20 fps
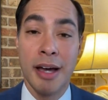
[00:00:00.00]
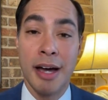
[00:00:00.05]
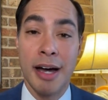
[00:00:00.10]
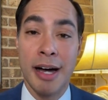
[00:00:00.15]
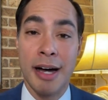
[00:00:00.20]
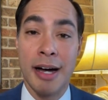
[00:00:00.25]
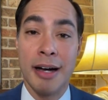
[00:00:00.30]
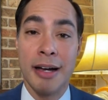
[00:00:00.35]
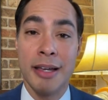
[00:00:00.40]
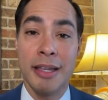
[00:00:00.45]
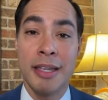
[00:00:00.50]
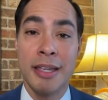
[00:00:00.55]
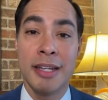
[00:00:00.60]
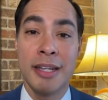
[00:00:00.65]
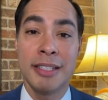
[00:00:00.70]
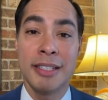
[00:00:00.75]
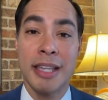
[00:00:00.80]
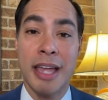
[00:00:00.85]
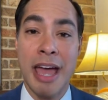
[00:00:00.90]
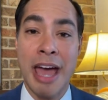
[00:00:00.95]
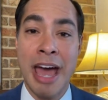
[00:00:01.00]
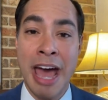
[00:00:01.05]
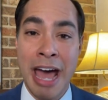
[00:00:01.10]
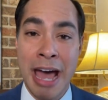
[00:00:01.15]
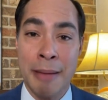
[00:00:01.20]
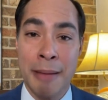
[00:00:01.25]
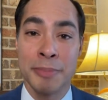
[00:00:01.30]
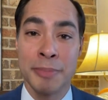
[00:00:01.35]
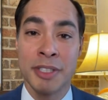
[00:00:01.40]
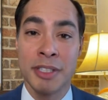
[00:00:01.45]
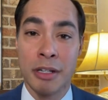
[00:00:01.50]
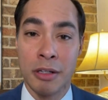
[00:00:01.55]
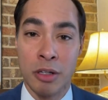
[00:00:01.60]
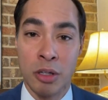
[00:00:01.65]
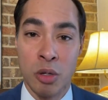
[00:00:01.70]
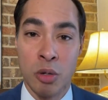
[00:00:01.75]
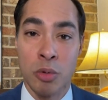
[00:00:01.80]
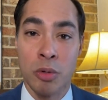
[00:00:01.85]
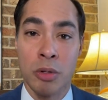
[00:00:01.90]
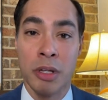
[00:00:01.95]
Uh, it is
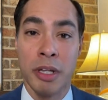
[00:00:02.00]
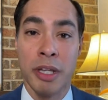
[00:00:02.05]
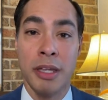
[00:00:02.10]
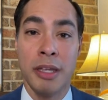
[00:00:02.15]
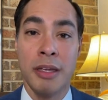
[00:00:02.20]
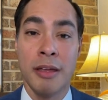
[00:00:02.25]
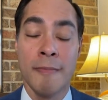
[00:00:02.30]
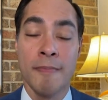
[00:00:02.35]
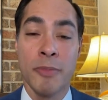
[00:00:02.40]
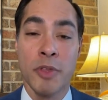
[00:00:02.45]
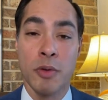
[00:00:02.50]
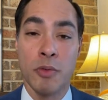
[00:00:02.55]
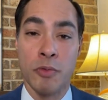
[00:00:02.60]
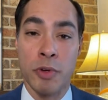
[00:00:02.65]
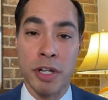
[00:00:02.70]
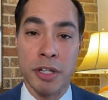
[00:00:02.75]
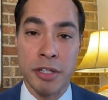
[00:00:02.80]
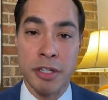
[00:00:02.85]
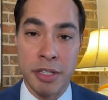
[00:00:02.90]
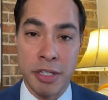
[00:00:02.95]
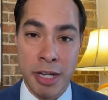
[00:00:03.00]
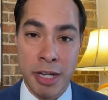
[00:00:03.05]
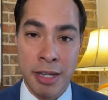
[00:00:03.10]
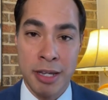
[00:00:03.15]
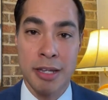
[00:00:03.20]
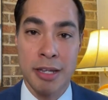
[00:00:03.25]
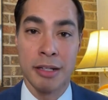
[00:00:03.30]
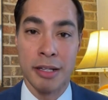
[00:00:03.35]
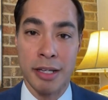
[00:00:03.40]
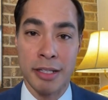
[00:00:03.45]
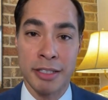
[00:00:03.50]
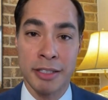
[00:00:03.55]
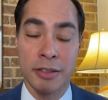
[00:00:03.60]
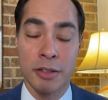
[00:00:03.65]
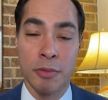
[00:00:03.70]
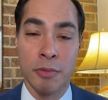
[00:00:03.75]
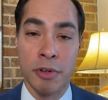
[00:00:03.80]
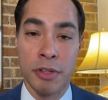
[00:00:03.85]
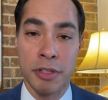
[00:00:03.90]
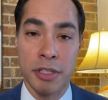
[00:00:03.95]
absolutely yeah. ridiculous
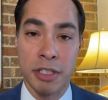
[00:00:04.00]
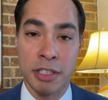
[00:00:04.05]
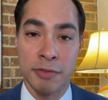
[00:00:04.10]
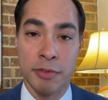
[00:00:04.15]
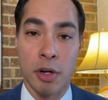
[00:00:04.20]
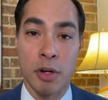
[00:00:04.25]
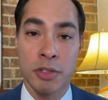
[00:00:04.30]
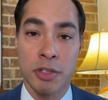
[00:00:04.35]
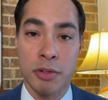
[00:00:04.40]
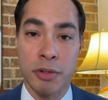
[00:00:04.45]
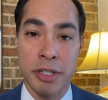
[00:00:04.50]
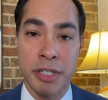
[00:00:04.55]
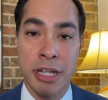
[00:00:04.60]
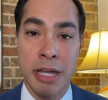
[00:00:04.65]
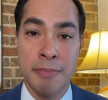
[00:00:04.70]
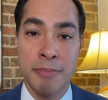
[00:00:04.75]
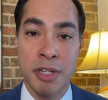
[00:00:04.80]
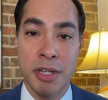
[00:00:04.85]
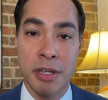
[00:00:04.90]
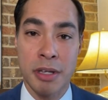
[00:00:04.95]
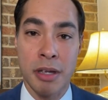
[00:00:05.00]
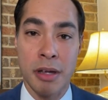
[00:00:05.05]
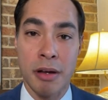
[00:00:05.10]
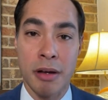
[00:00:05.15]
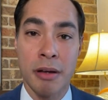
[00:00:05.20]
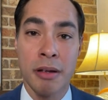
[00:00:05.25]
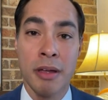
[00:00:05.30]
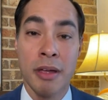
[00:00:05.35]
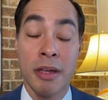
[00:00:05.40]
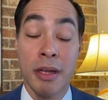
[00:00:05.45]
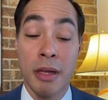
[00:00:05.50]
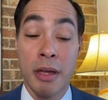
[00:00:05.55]
what these folks are attempting here.